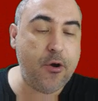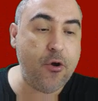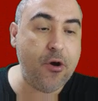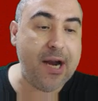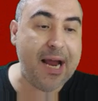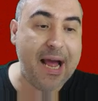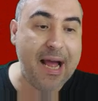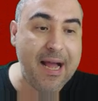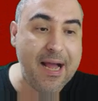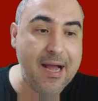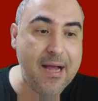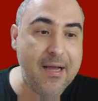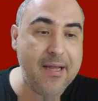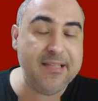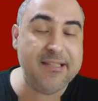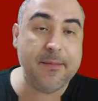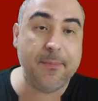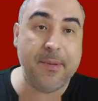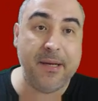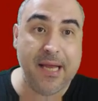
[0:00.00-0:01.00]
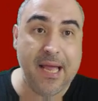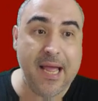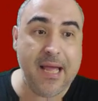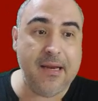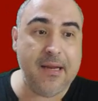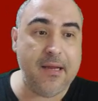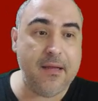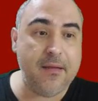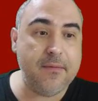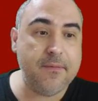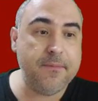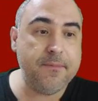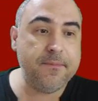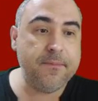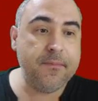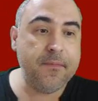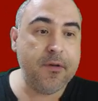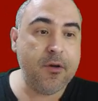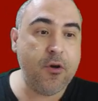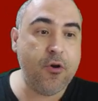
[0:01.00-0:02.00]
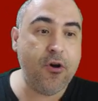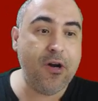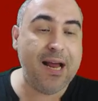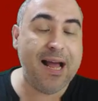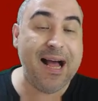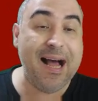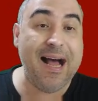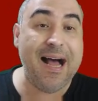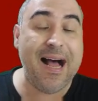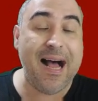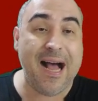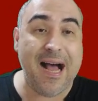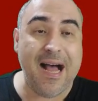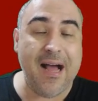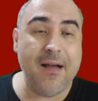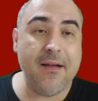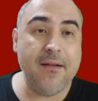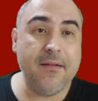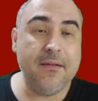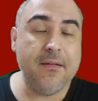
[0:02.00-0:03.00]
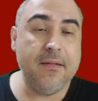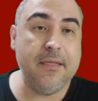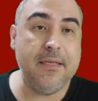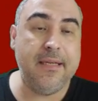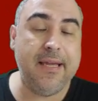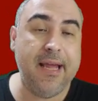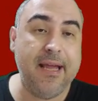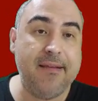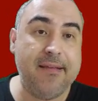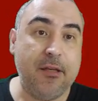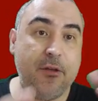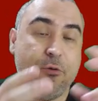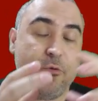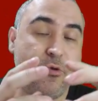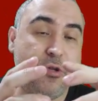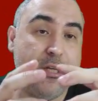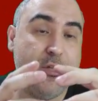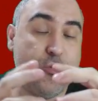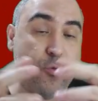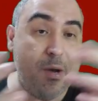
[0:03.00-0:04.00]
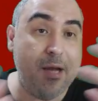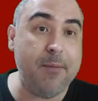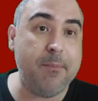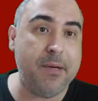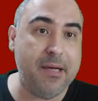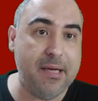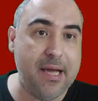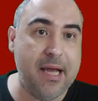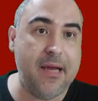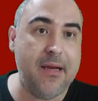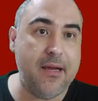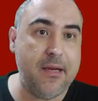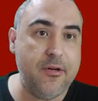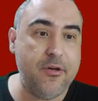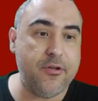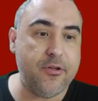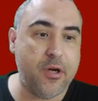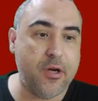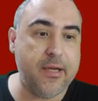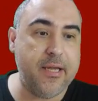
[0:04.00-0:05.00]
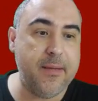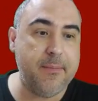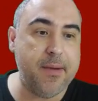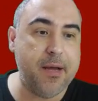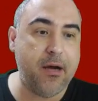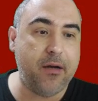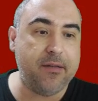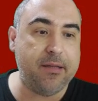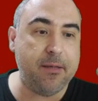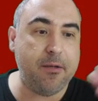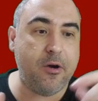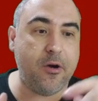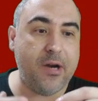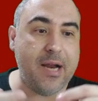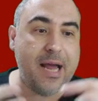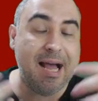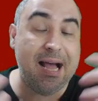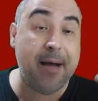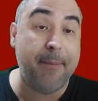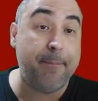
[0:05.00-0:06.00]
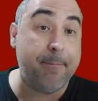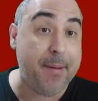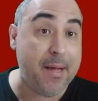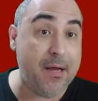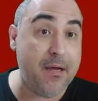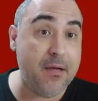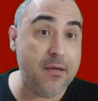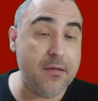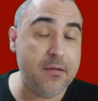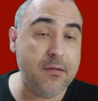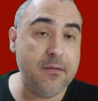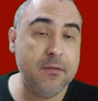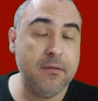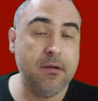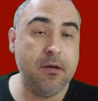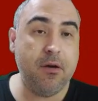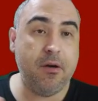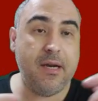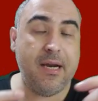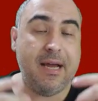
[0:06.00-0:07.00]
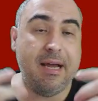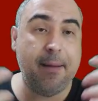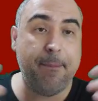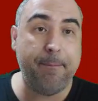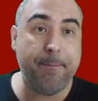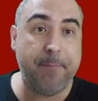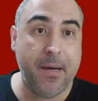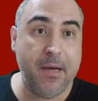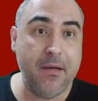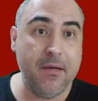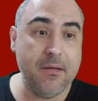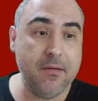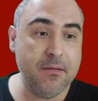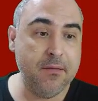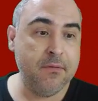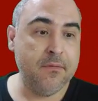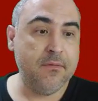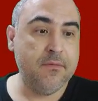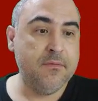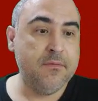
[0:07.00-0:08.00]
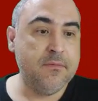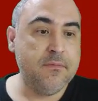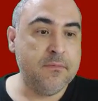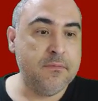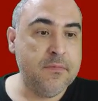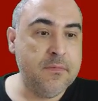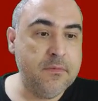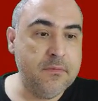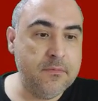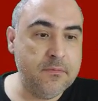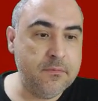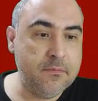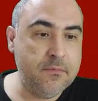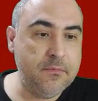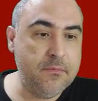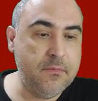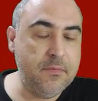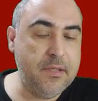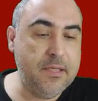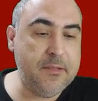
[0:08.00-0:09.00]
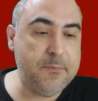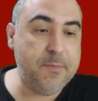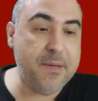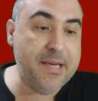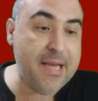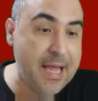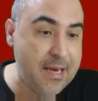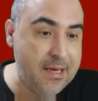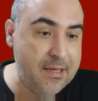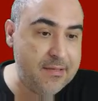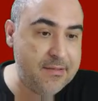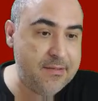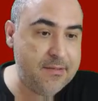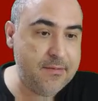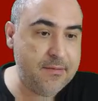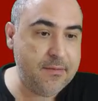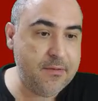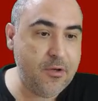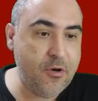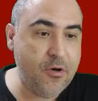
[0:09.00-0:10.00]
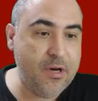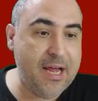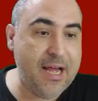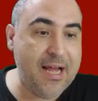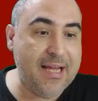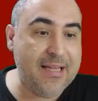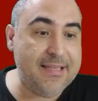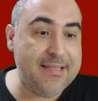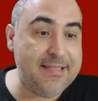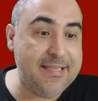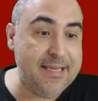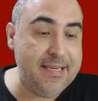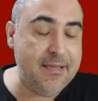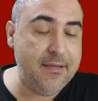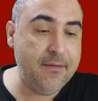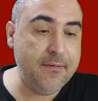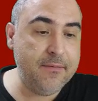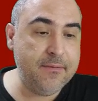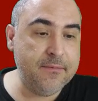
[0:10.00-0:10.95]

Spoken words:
koraha is a banana. Koraha a indicates that it's one banana you're talking about. And koraha pa is bananas. Koraha si